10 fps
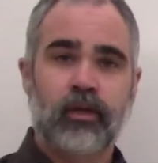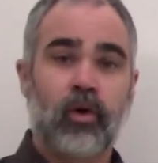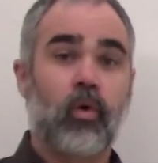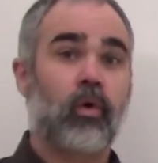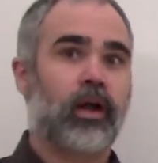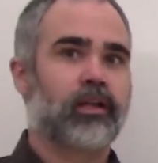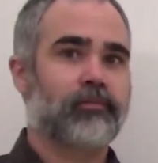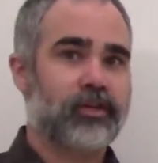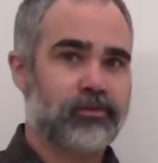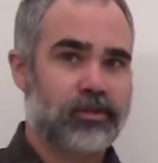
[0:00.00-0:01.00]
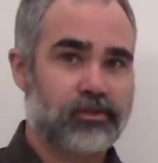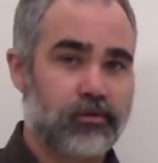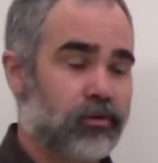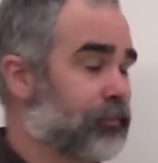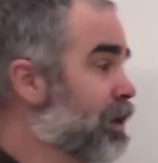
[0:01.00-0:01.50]
or elementary
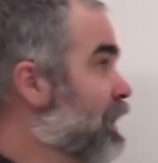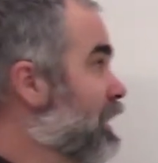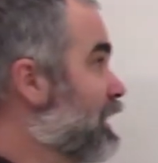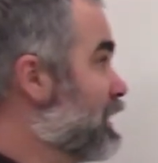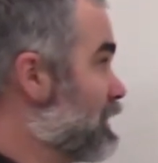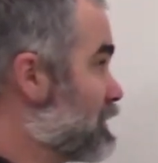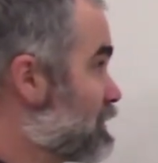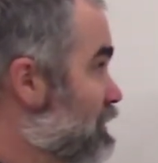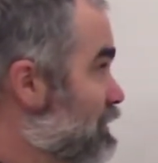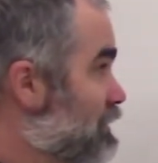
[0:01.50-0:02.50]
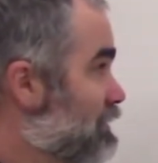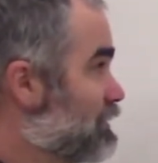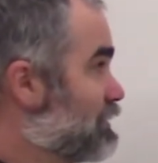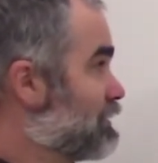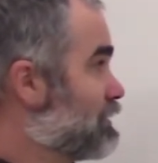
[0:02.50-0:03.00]
school, is
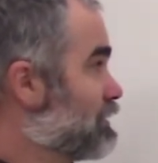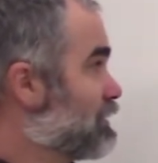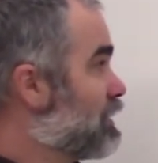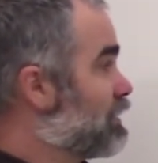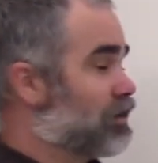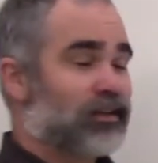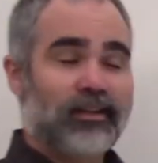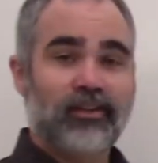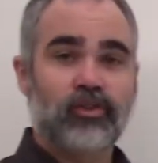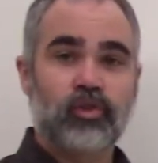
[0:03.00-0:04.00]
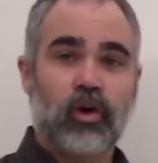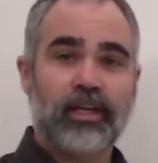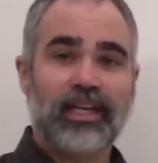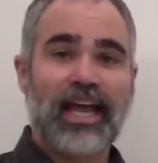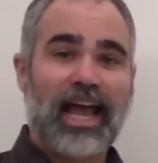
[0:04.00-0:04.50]

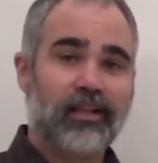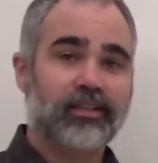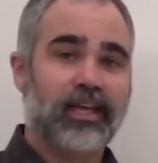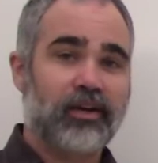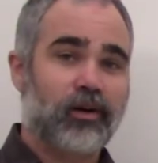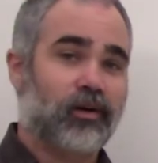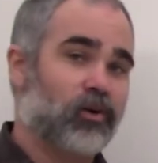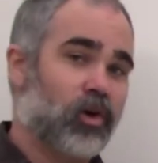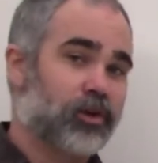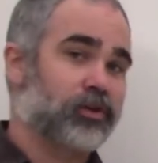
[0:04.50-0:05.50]
drawing an alligator on your